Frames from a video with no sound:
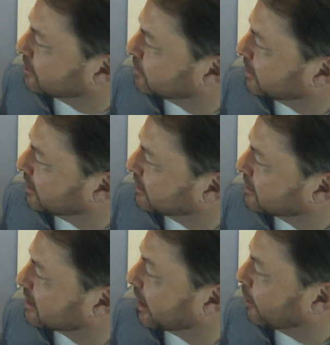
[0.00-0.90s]
speed,
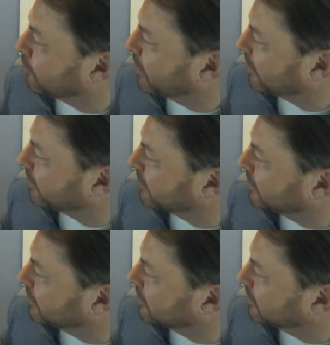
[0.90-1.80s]
scale
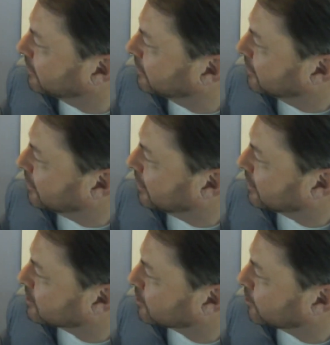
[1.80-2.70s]
method,
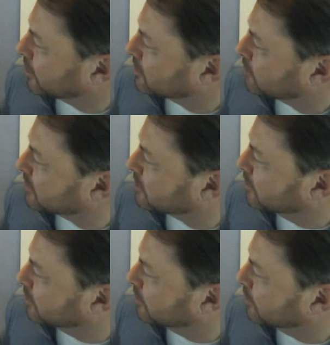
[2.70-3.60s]
crisp,
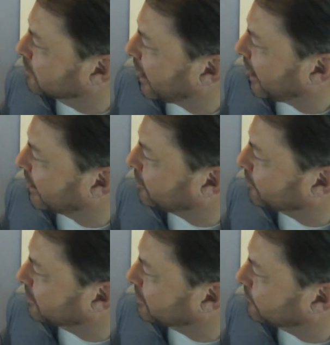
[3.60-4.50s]
smooth,
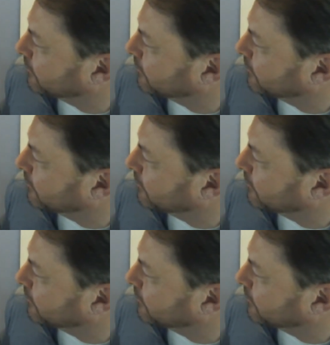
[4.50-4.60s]
accurate,